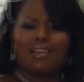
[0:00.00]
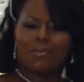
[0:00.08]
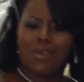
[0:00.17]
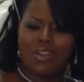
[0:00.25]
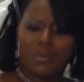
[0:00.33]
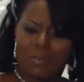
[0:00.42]

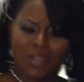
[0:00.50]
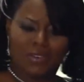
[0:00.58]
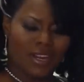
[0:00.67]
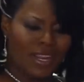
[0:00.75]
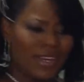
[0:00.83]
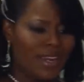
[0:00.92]
come on, don't be
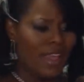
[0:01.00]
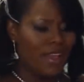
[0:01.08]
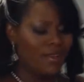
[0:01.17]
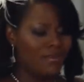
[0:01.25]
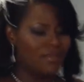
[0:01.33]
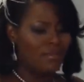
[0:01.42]
greedy
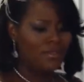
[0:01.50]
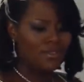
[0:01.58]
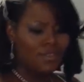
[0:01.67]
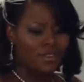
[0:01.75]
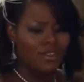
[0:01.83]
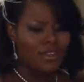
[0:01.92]
now. You are
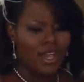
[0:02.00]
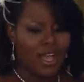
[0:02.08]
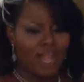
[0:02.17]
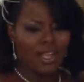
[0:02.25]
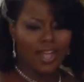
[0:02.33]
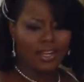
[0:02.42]
so
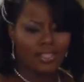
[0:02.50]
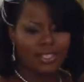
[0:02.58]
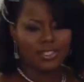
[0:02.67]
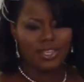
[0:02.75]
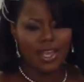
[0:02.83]
crazy. I gotta sit